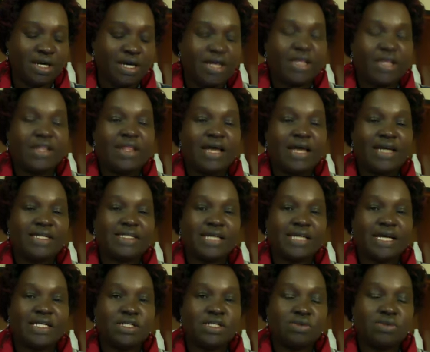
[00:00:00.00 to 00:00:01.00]
that
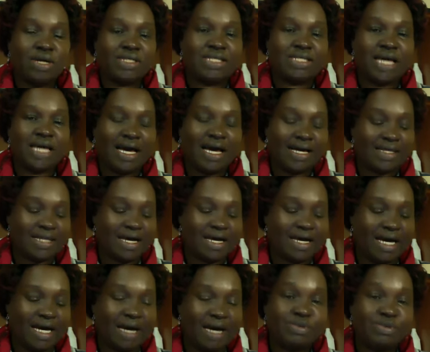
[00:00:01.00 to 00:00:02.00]
tends to attack the
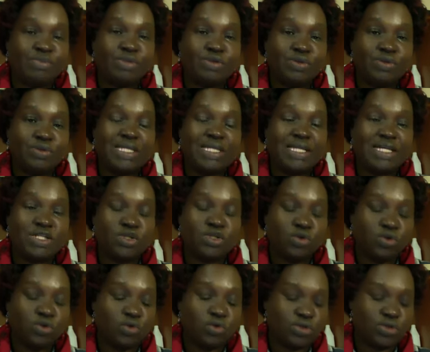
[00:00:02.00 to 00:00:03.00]
gaps between the
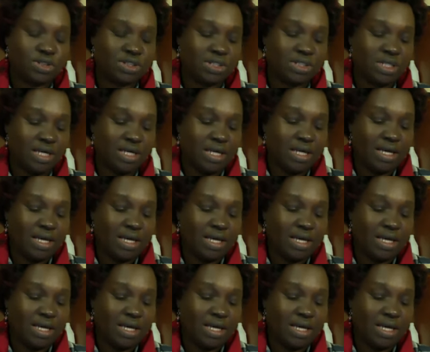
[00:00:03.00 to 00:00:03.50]
toes.